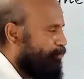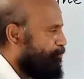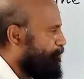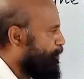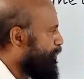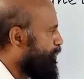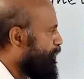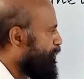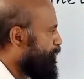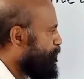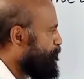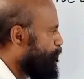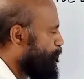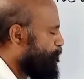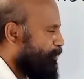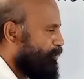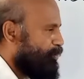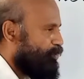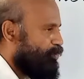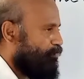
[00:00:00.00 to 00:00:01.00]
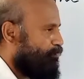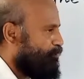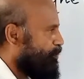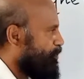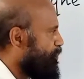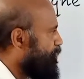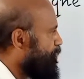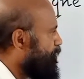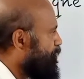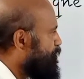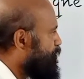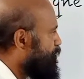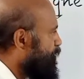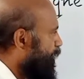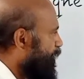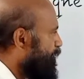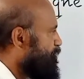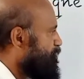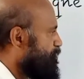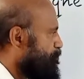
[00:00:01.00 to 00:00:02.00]
The magnetic moments of each
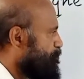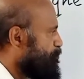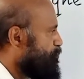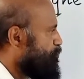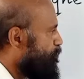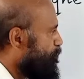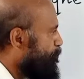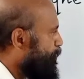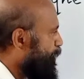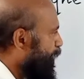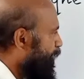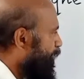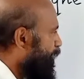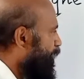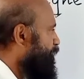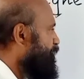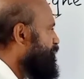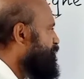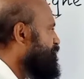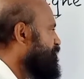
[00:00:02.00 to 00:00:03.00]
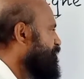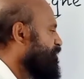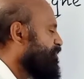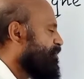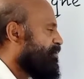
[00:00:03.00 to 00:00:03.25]
atoms will be aligned